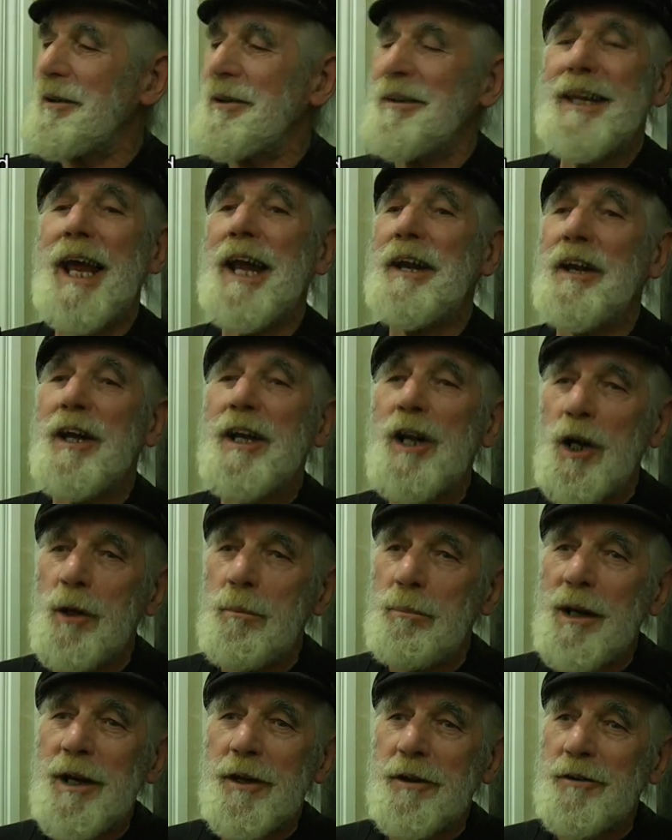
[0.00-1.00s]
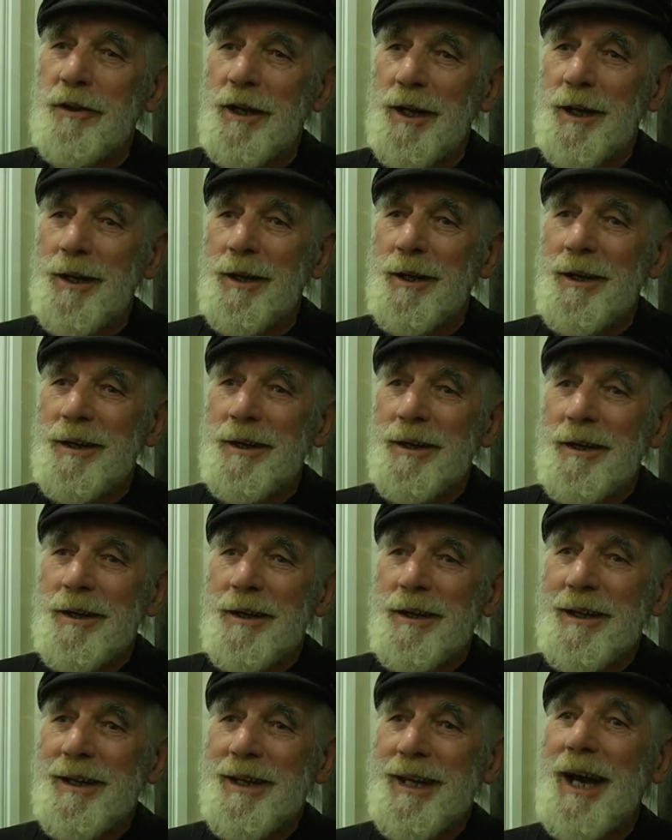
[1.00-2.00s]
technical ability,
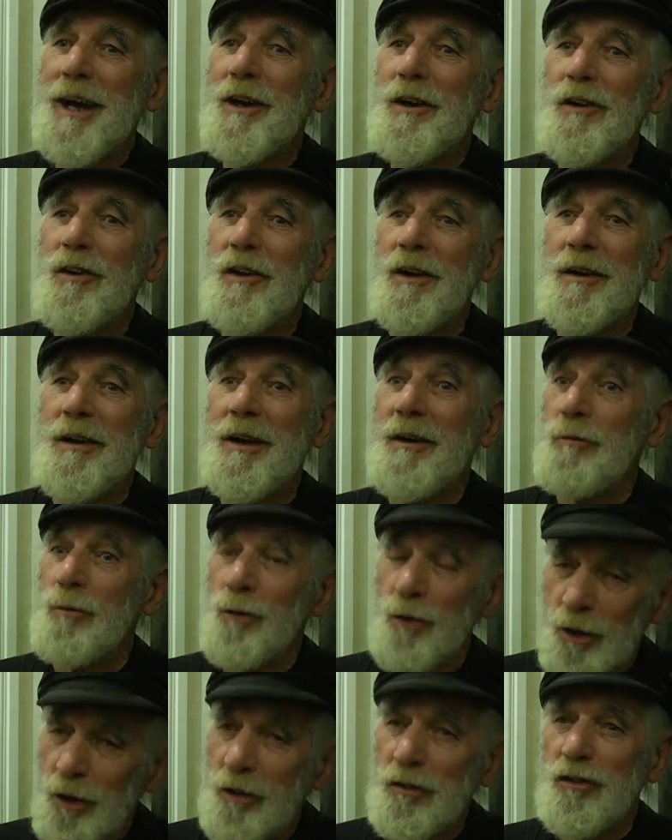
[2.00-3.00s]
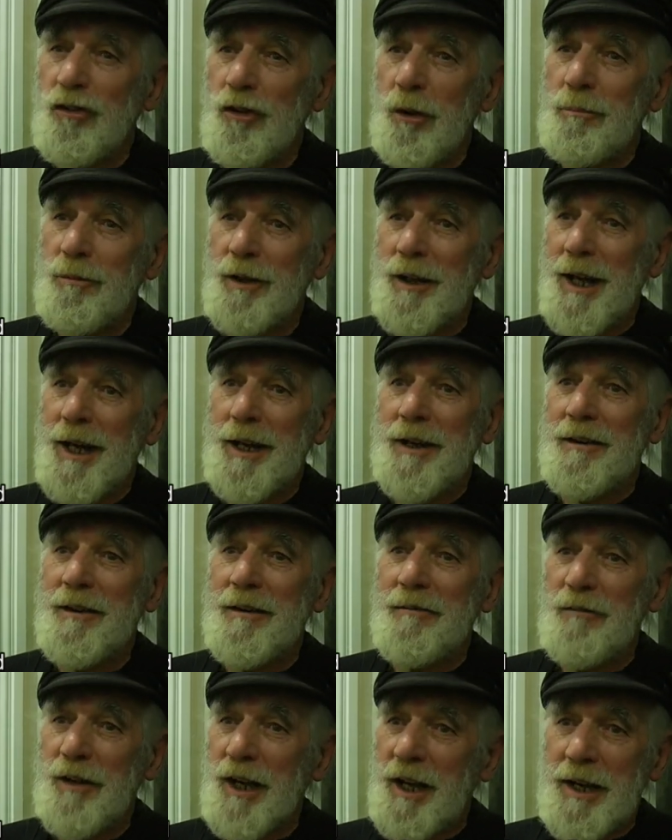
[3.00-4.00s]
couldn't subjugate
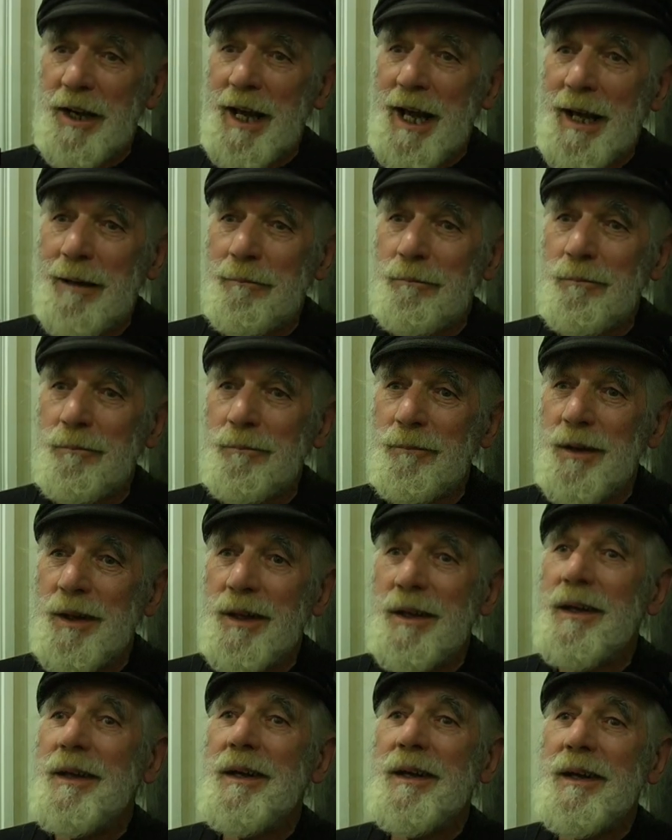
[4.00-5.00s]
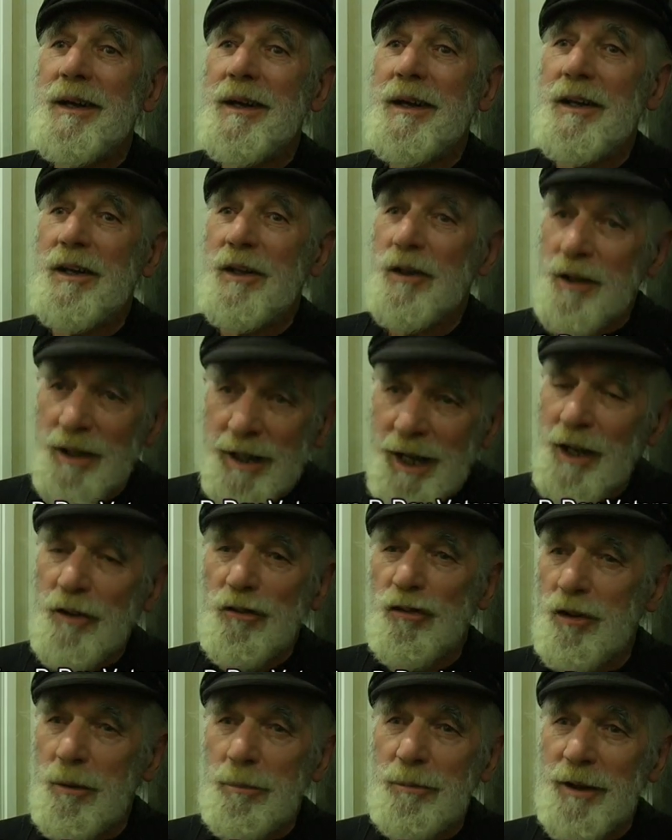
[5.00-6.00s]
Vietnam,
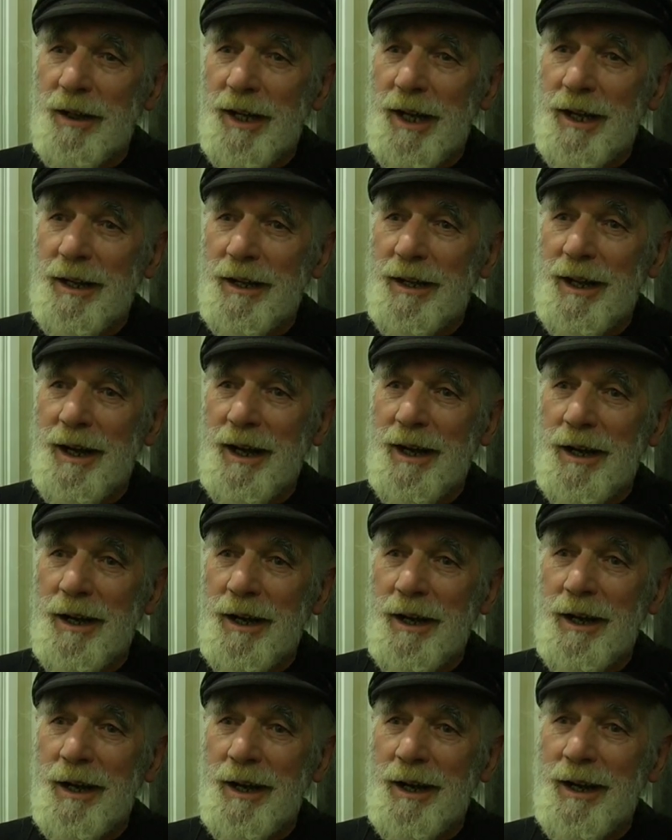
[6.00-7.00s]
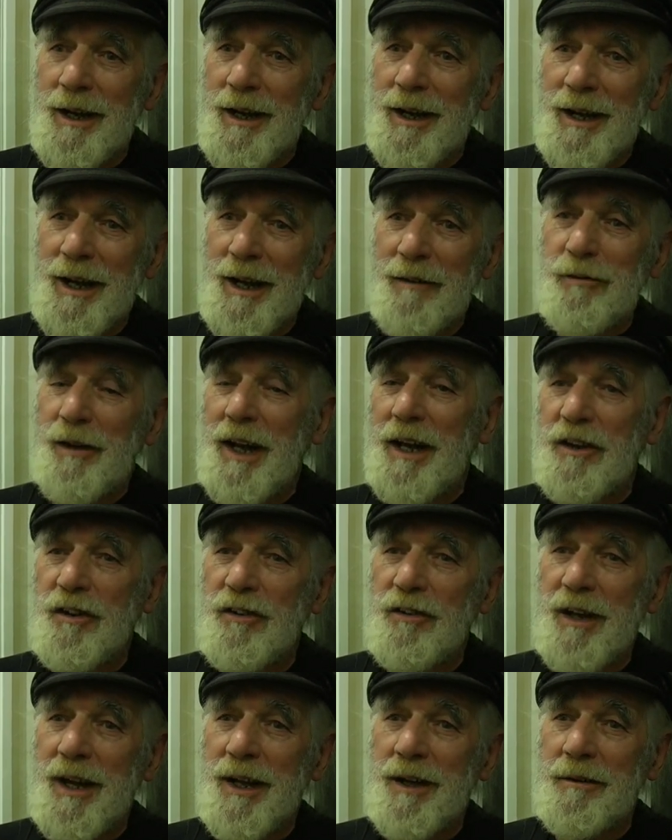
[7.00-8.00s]
can't subjugate
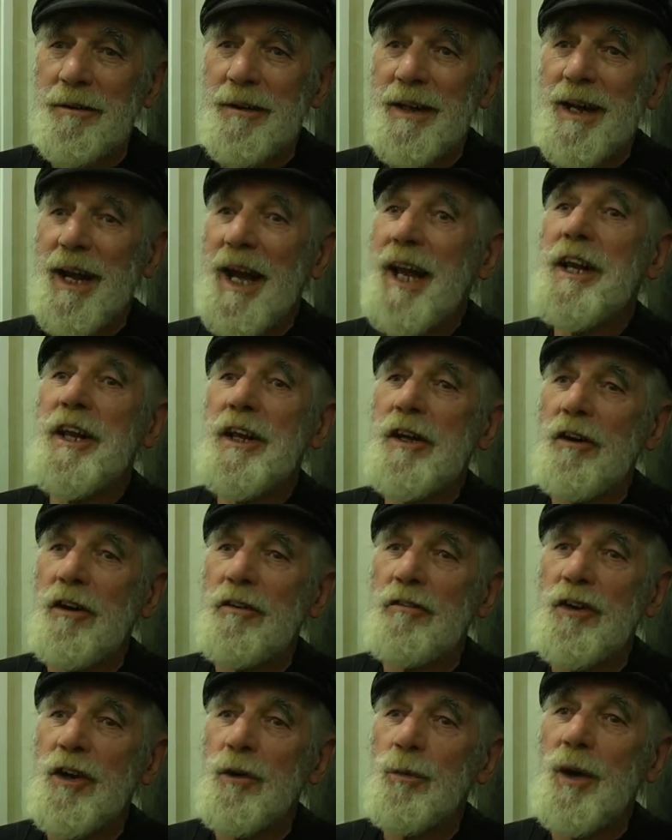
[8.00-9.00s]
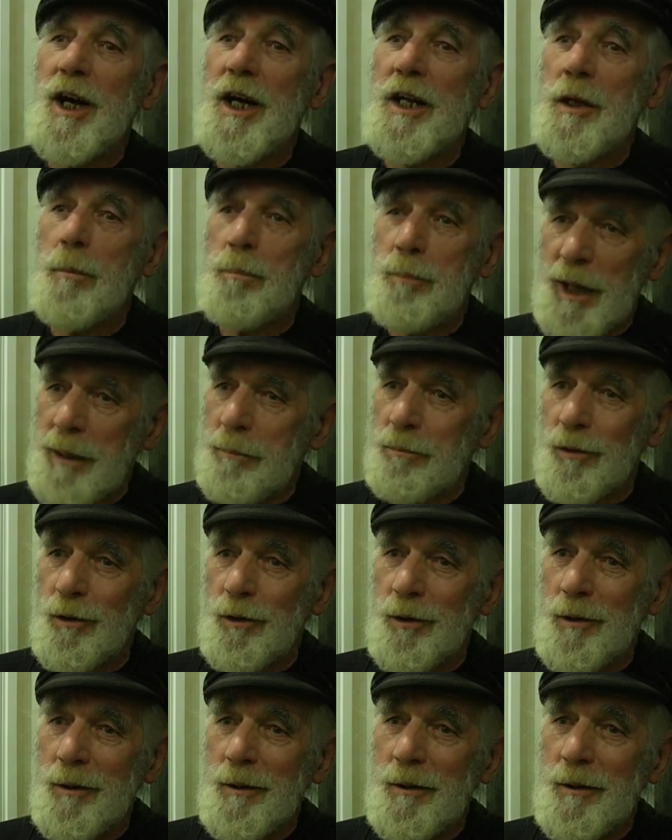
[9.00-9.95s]
Afghanistan, any country where the people